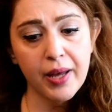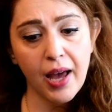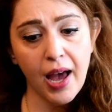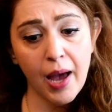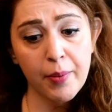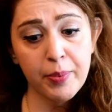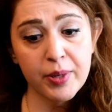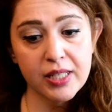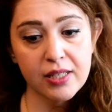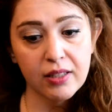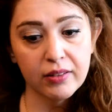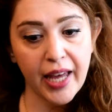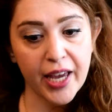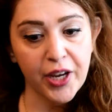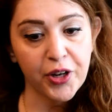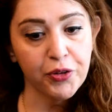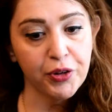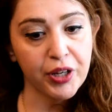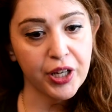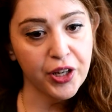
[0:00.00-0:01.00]
happen to
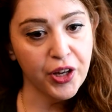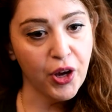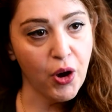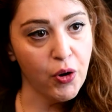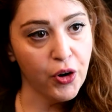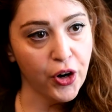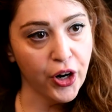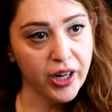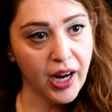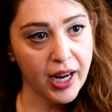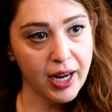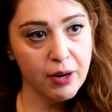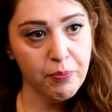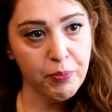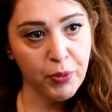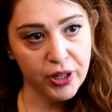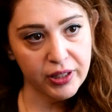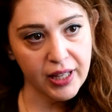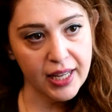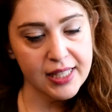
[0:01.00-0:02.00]
like Greek yogurt. I
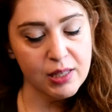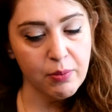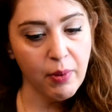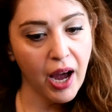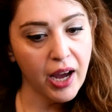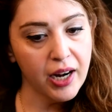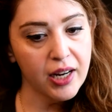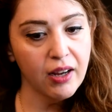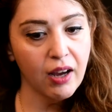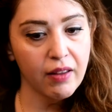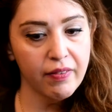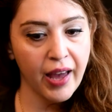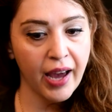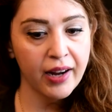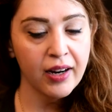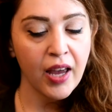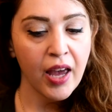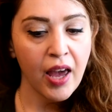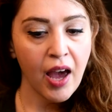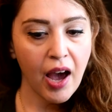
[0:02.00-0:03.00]
can put, like, some honey on
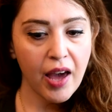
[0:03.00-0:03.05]
that.